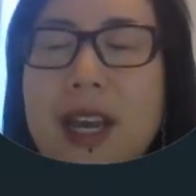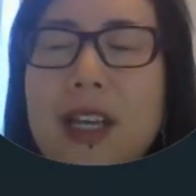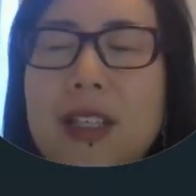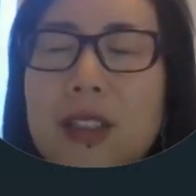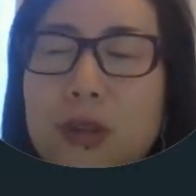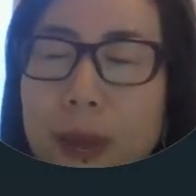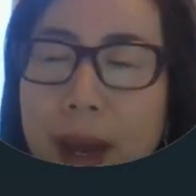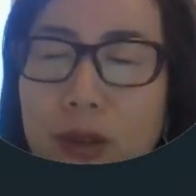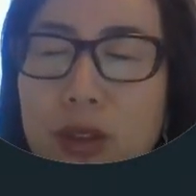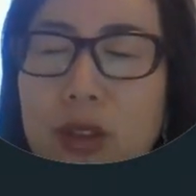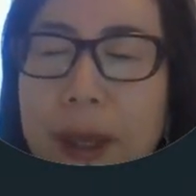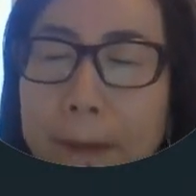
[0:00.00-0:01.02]

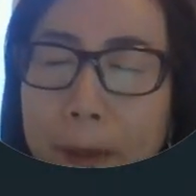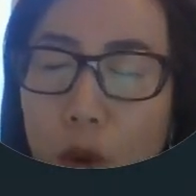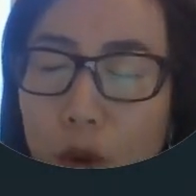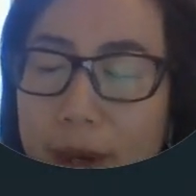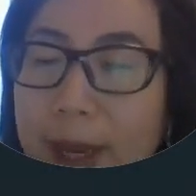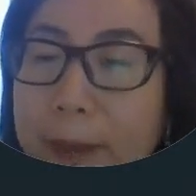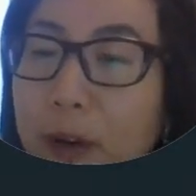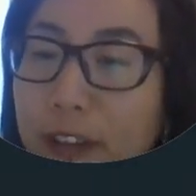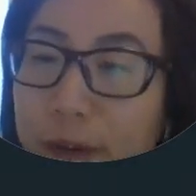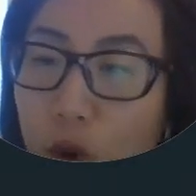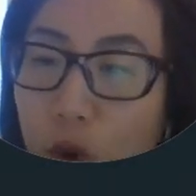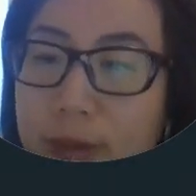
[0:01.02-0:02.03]
spouse employee
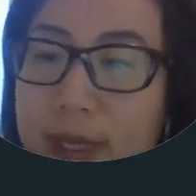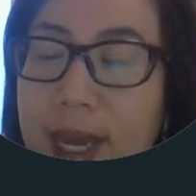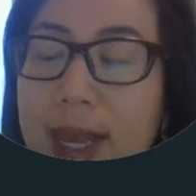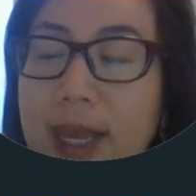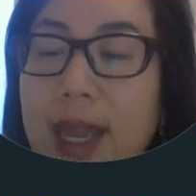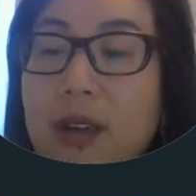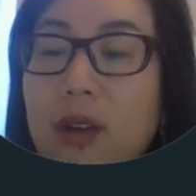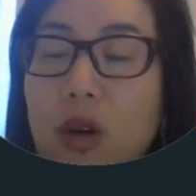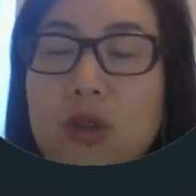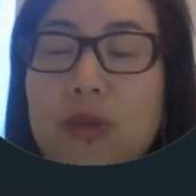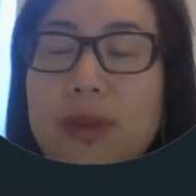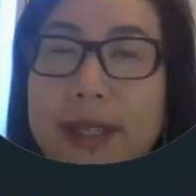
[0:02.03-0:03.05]
performed, and
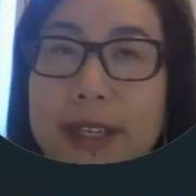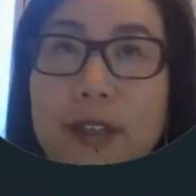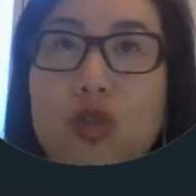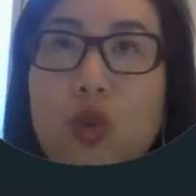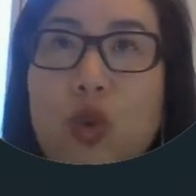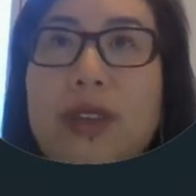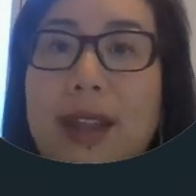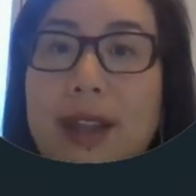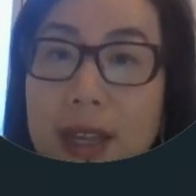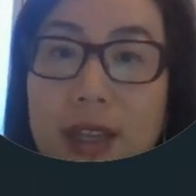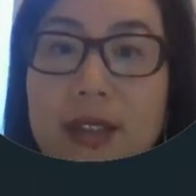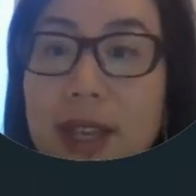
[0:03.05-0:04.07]
also making sure that
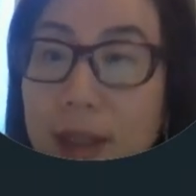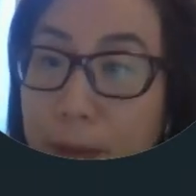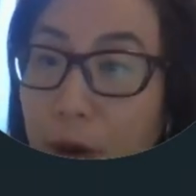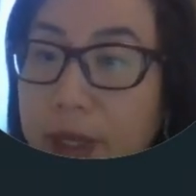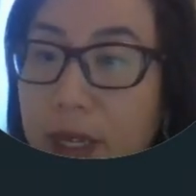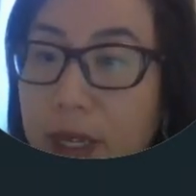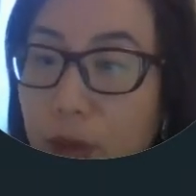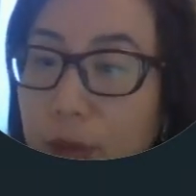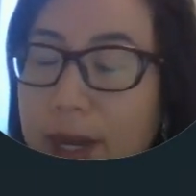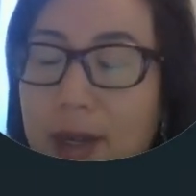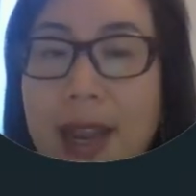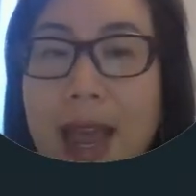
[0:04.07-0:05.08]
it is at the market
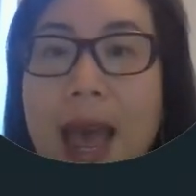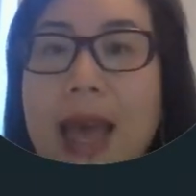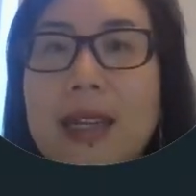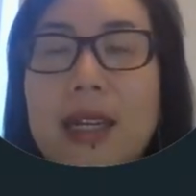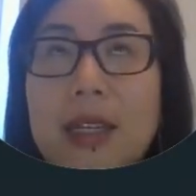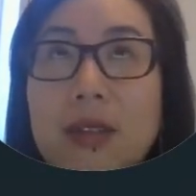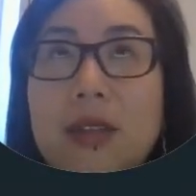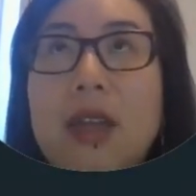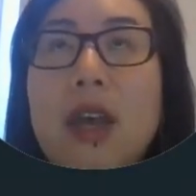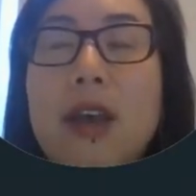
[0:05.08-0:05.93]
rate. That is